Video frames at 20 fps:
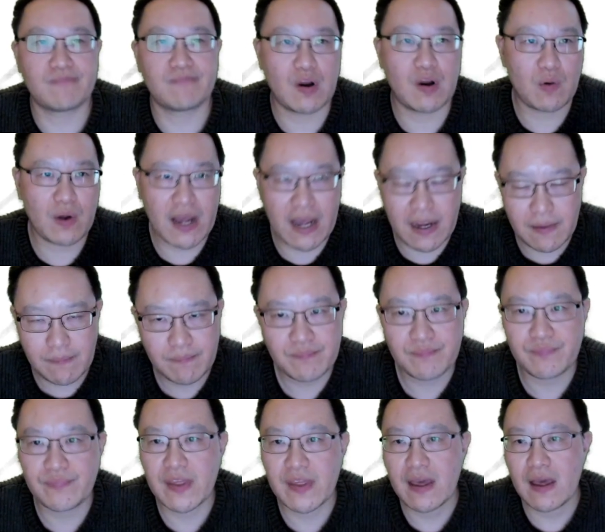Okay.
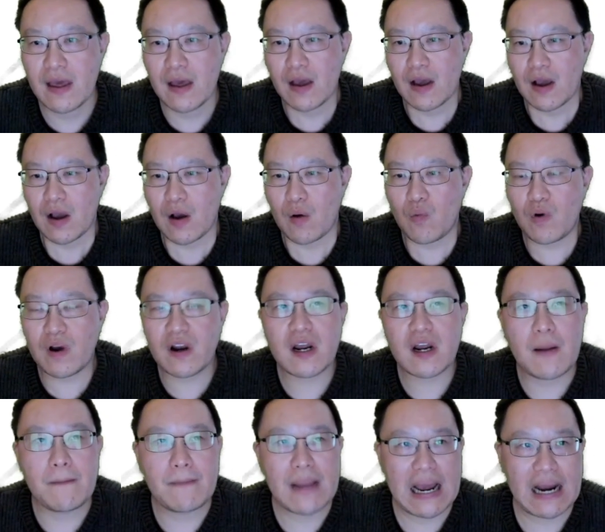We're going to
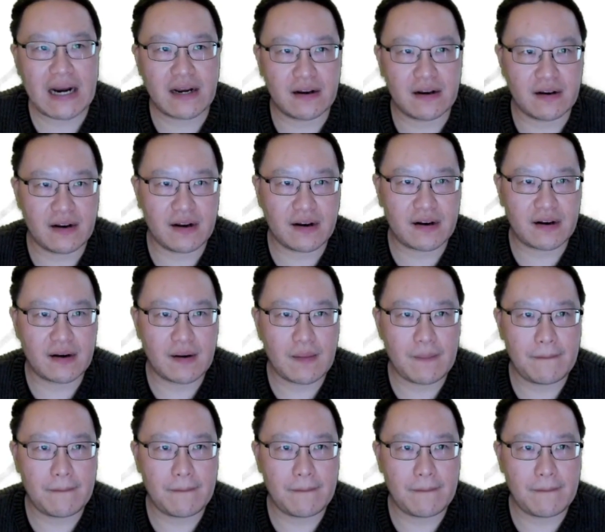come back to this.